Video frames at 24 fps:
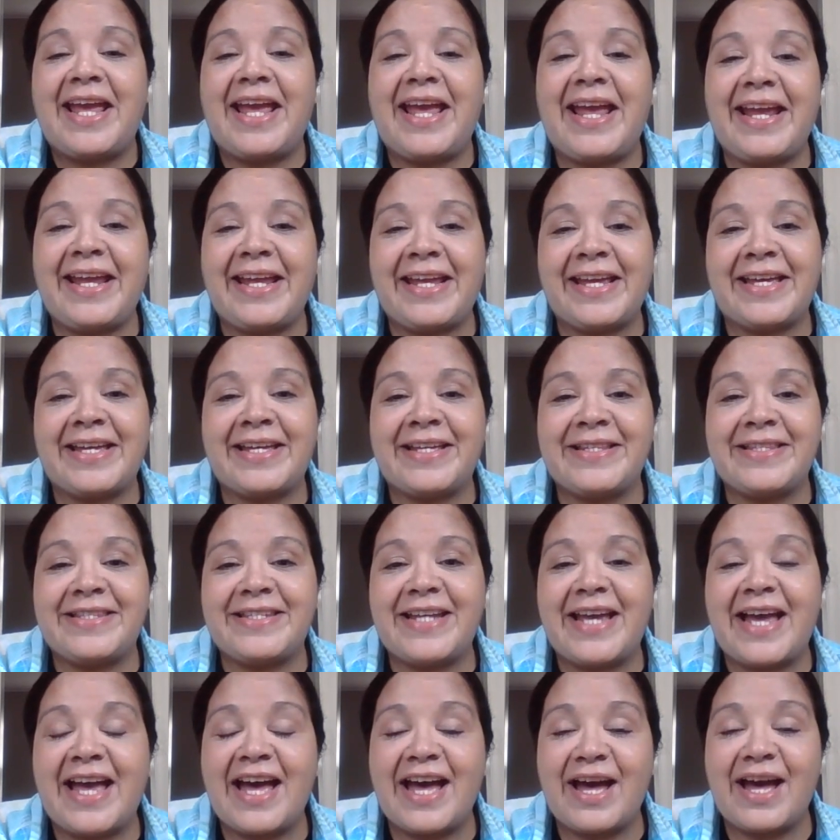And
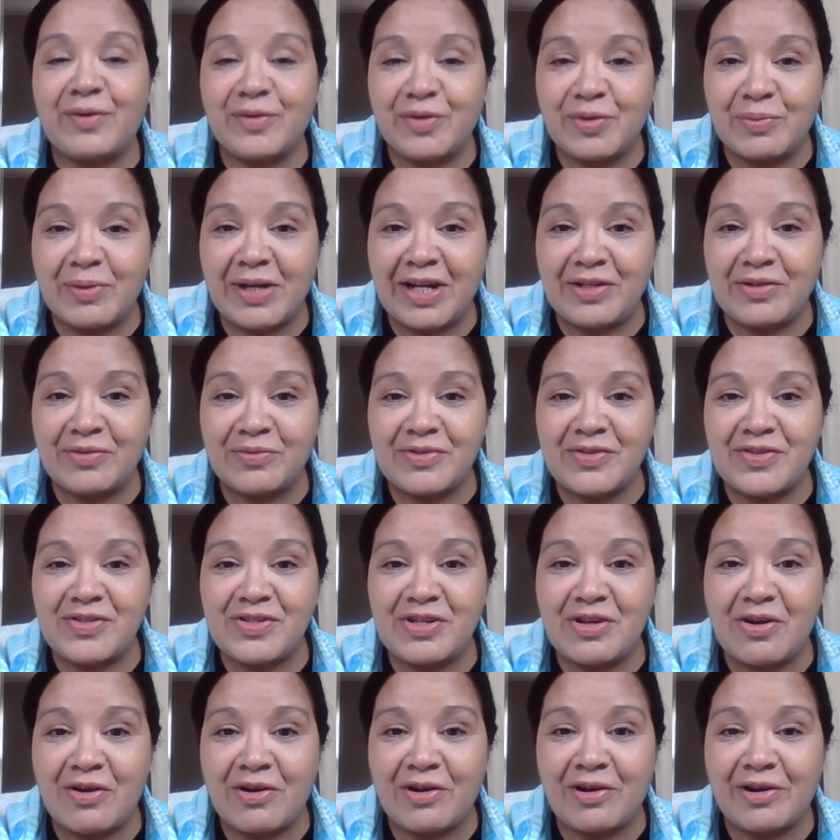how do I know it's
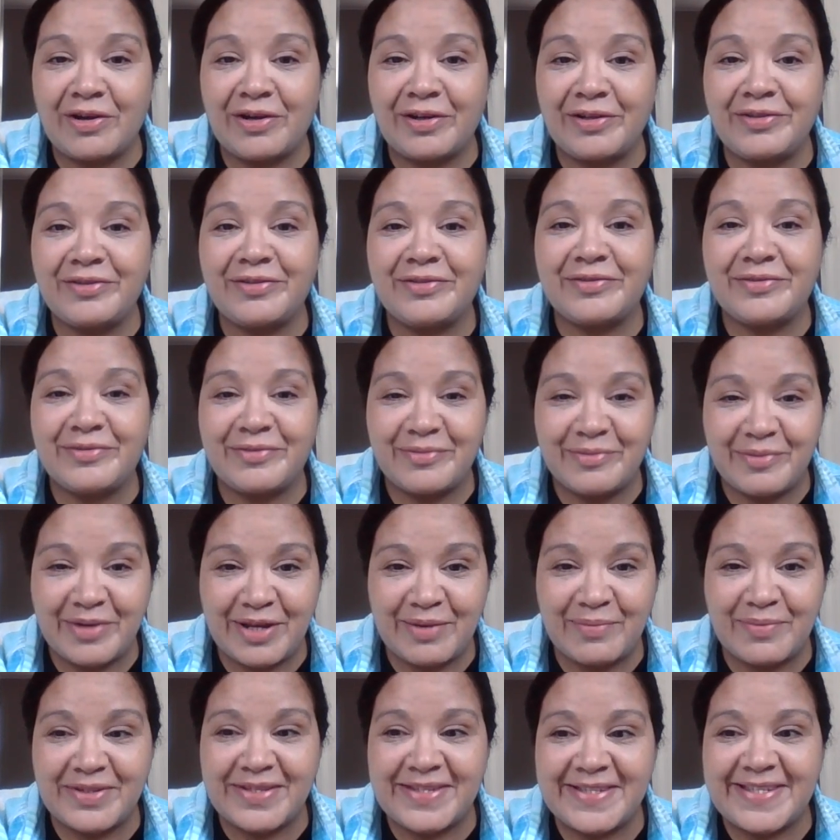yarn?
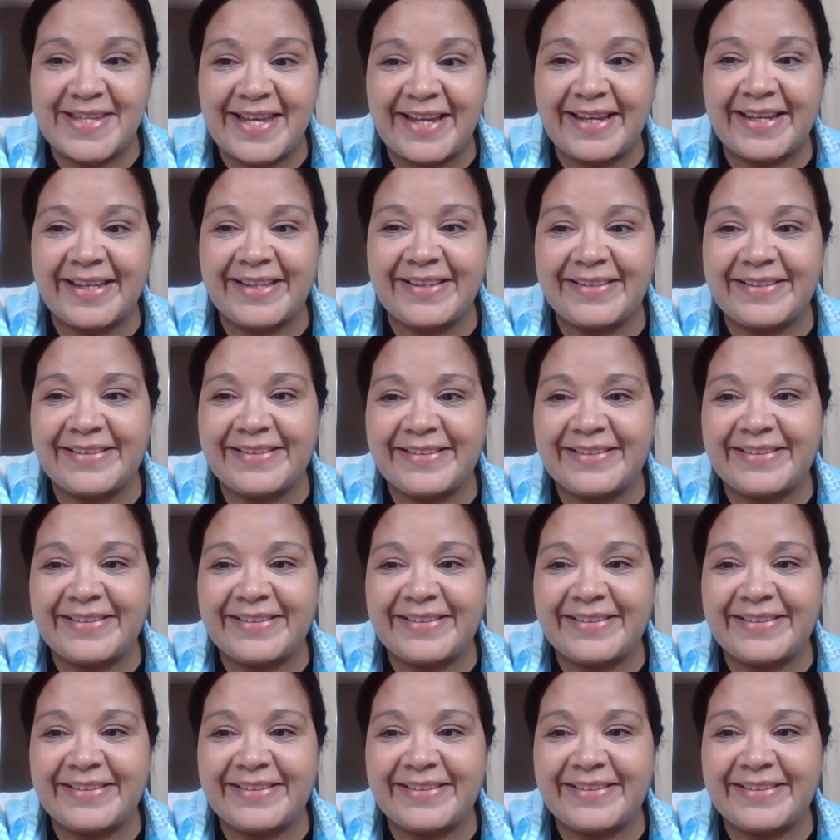Wait 1 second.